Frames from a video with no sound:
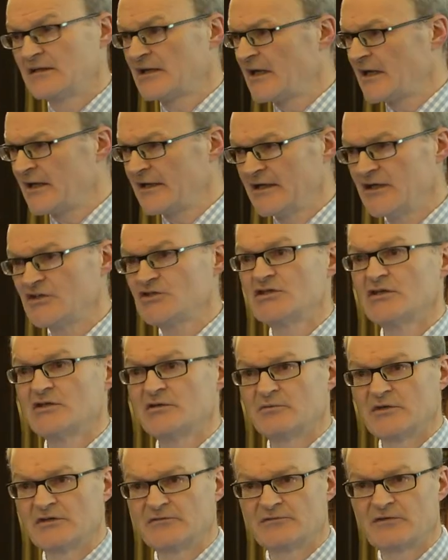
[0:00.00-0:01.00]
They're
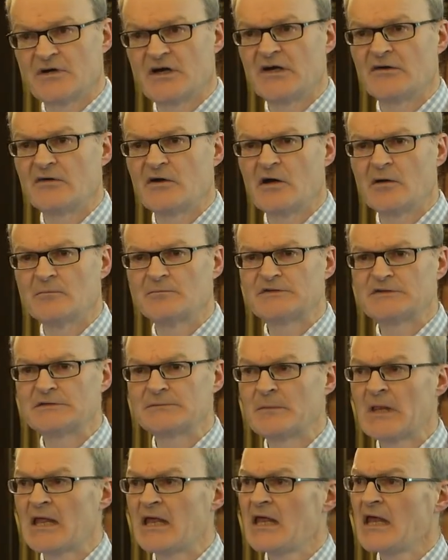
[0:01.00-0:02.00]
issued with firearms,
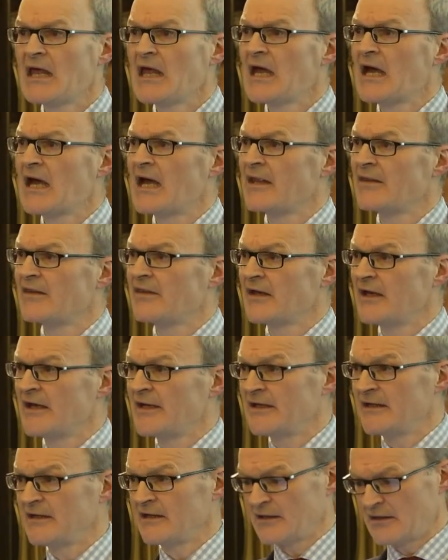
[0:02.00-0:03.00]
and
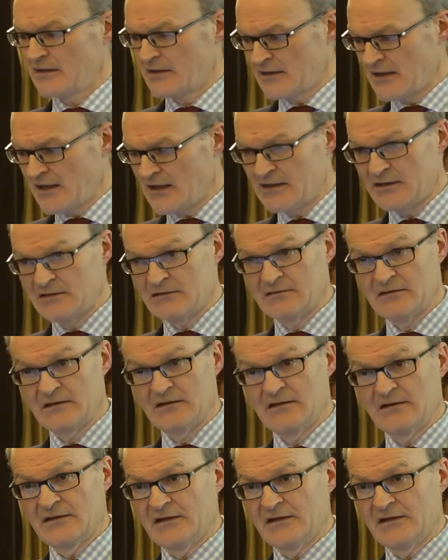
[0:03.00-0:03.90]
they then,